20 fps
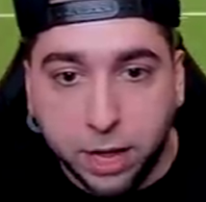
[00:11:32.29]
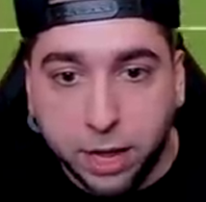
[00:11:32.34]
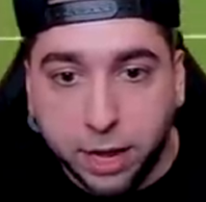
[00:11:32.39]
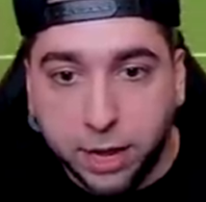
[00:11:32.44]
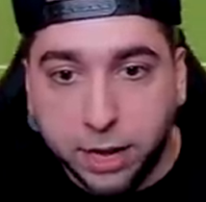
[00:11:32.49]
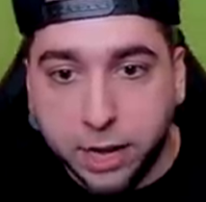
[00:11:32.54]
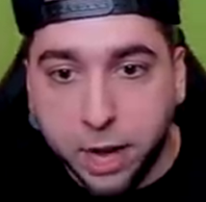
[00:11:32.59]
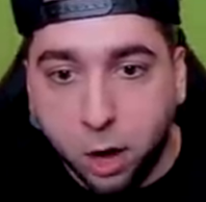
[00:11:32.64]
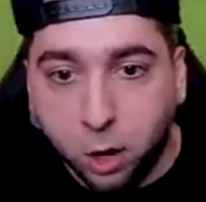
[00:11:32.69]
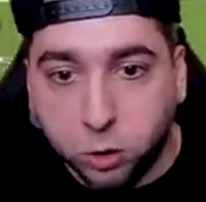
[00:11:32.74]

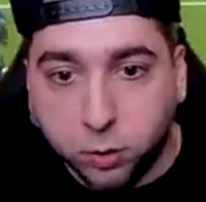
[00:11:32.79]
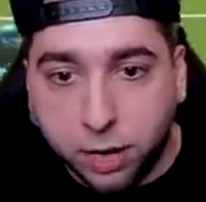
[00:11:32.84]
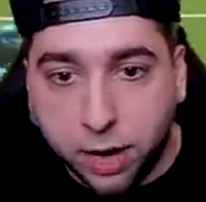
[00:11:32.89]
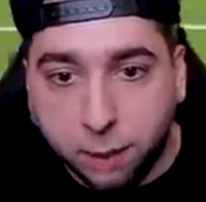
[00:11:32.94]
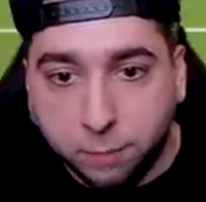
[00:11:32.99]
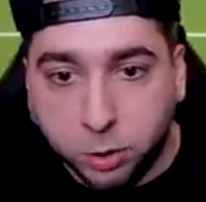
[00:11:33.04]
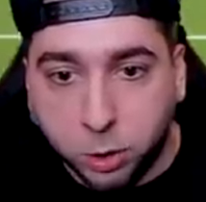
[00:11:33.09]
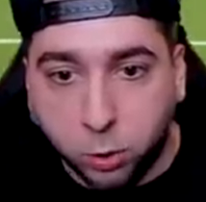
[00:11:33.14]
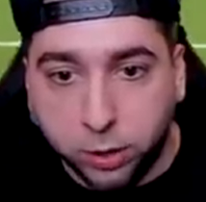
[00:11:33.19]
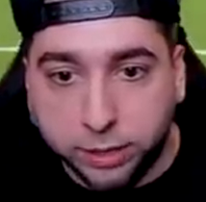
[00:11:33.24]
He knows what
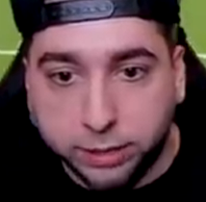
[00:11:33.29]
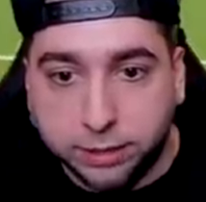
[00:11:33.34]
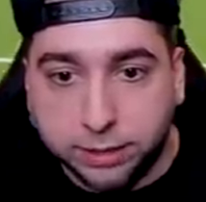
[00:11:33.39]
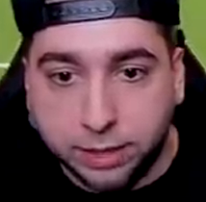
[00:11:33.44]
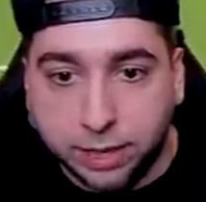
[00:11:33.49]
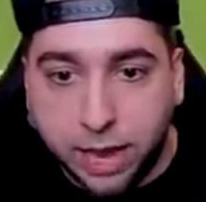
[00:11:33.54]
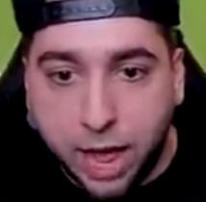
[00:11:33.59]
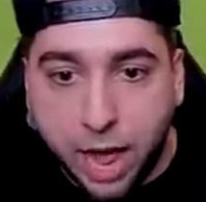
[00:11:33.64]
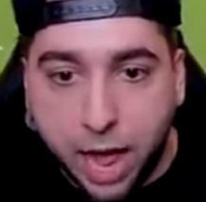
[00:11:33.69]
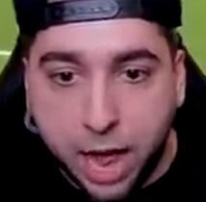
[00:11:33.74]
I'm doing.
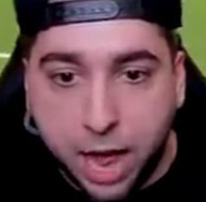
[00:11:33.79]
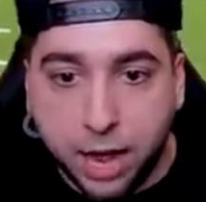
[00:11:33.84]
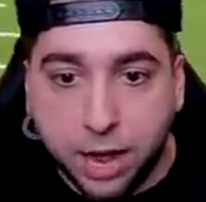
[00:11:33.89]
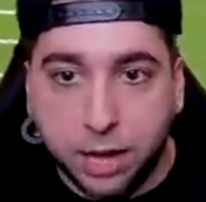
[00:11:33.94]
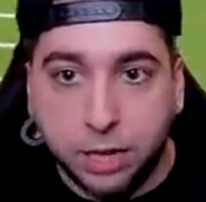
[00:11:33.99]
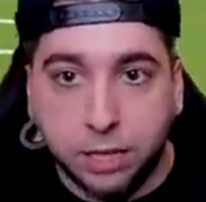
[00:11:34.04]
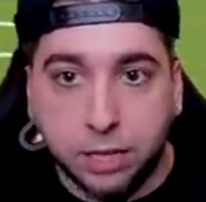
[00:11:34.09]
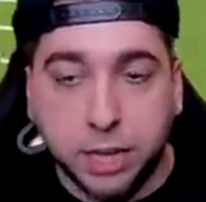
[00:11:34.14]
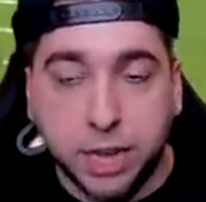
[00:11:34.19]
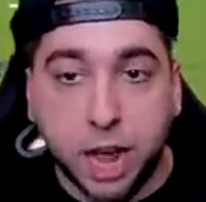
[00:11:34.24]

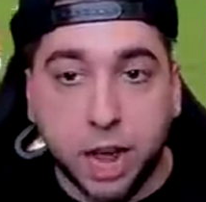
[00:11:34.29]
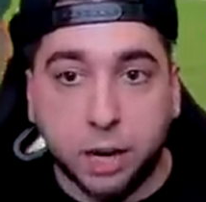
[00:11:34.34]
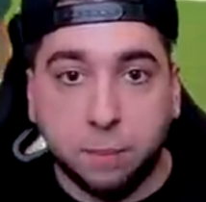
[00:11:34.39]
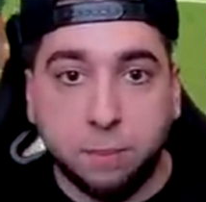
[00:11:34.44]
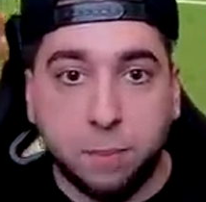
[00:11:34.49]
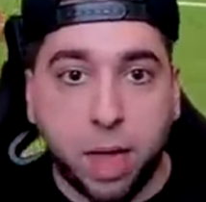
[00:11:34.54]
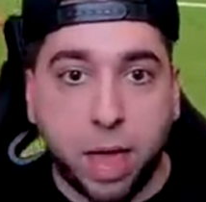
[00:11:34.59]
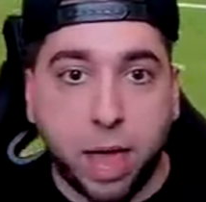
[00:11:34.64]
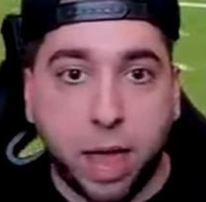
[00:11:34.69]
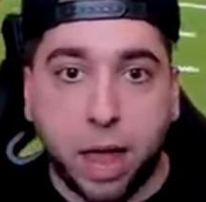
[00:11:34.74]
Slide,
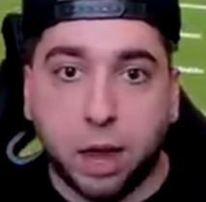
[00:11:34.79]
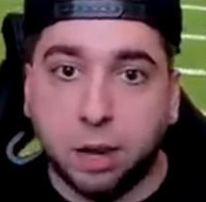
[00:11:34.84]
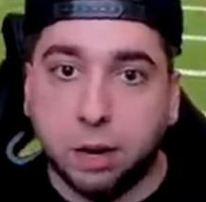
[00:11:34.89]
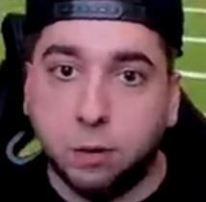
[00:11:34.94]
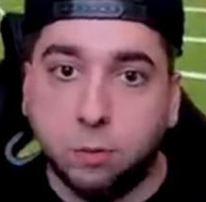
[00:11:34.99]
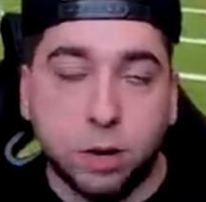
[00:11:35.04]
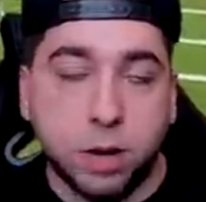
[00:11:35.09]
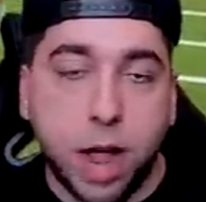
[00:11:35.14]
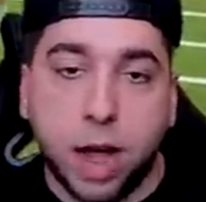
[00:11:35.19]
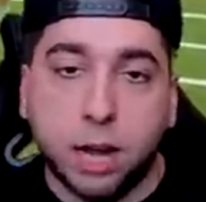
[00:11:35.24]
young
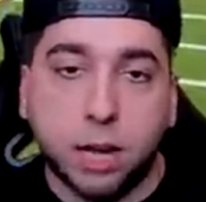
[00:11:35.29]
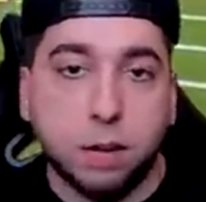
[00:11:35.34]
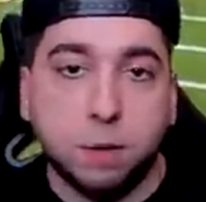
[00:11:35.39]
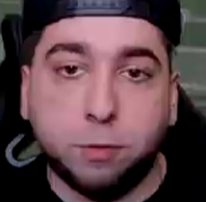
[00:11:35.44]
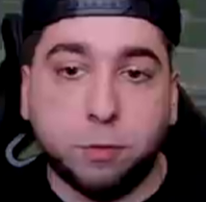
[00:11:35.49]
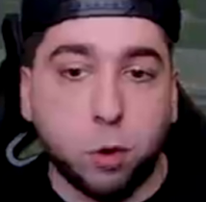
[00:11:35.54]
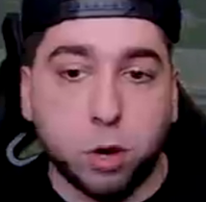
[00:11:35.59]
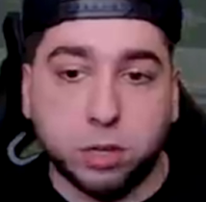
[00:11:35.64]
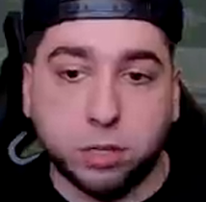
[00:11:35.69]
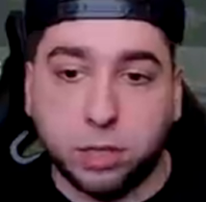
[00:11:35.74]
man. We're not going
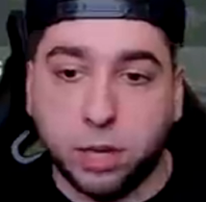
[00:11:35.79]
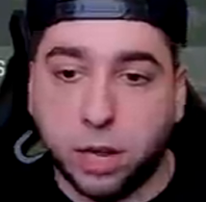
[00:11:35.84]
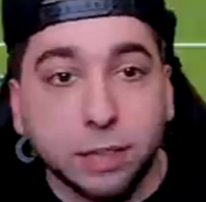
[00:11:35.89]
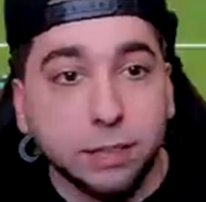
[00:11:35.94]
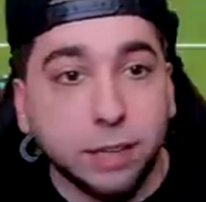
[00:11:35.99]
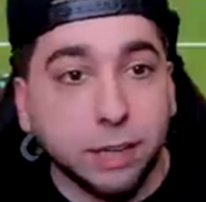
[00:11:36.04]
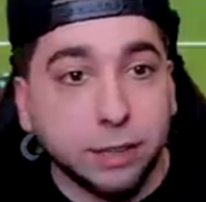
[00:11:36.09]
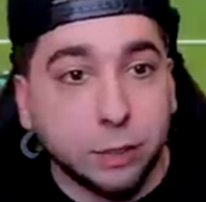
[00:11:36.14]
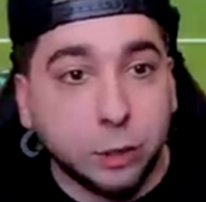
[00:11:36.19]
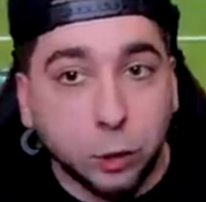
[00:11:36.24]
to force
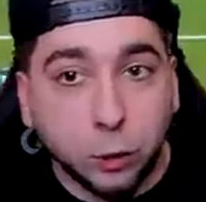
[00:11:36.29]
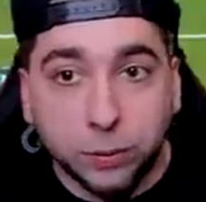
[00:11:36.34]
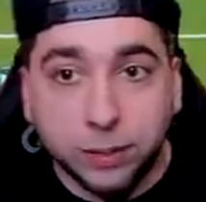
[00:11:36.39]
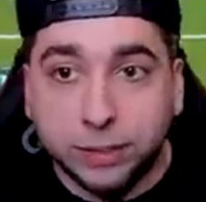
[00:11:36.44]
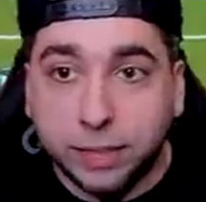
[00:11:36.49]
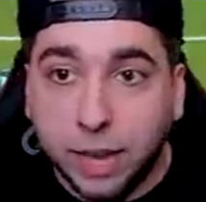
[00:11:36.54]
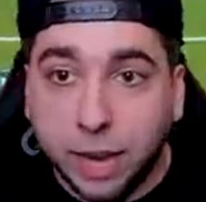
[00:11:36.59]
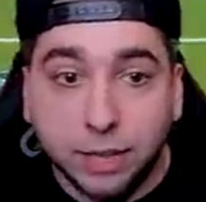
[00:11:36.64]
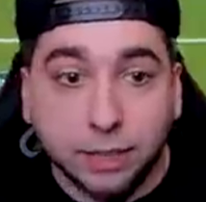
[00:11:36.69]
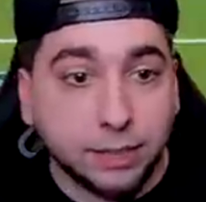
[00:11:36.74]
it. The
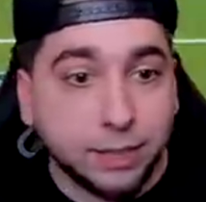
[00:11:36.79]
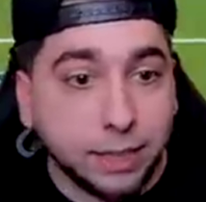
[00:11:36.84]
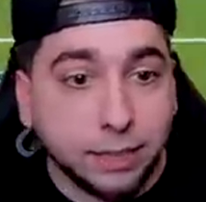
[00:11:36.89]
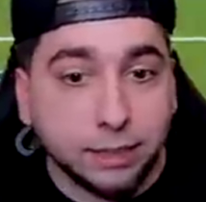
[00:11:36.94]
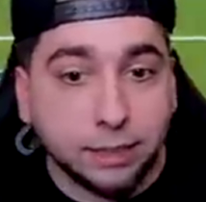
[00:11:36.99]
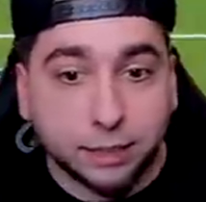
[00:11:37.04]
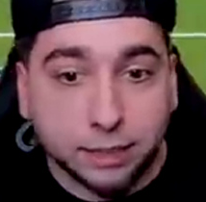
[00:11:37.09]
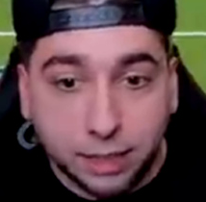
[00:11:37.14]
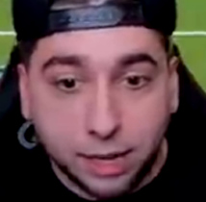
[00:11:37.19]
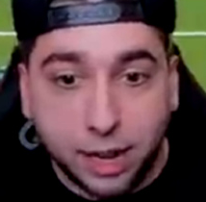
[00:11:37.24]
dude thinks
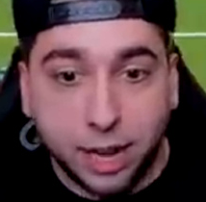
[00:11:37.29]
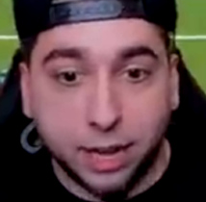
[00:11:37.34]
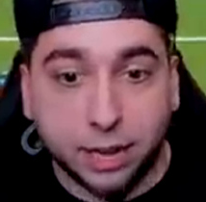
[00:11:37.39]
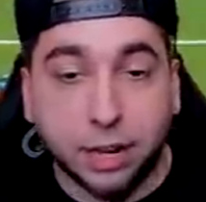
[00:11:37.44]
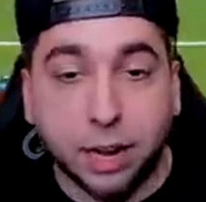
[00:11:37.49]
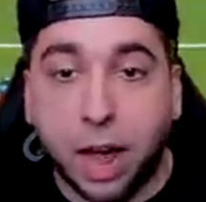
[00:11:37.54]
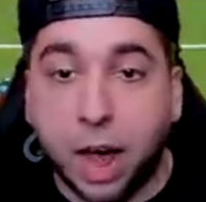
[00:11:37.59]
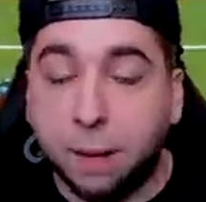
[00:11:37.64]
he's slick.